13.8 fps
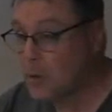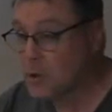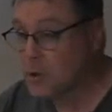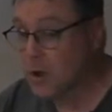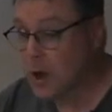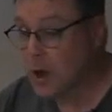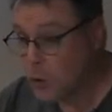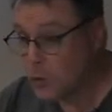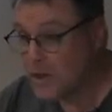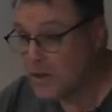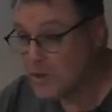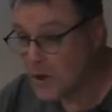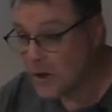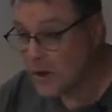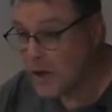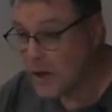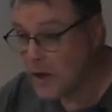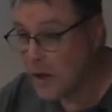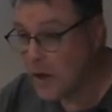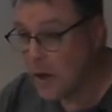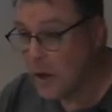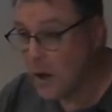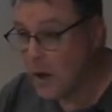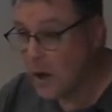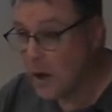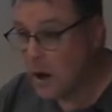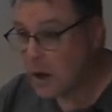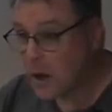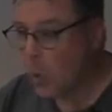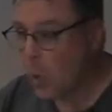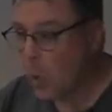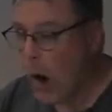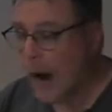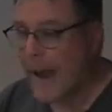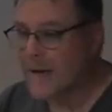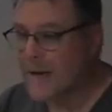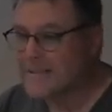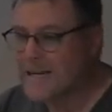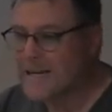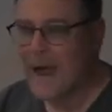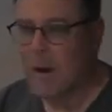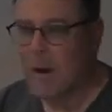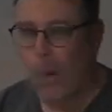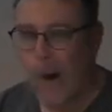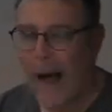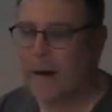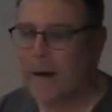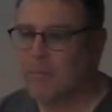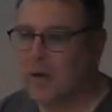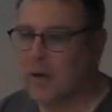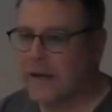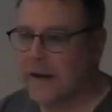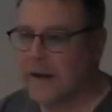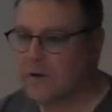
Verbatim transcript: who do a coding degree can walk out day one and be earning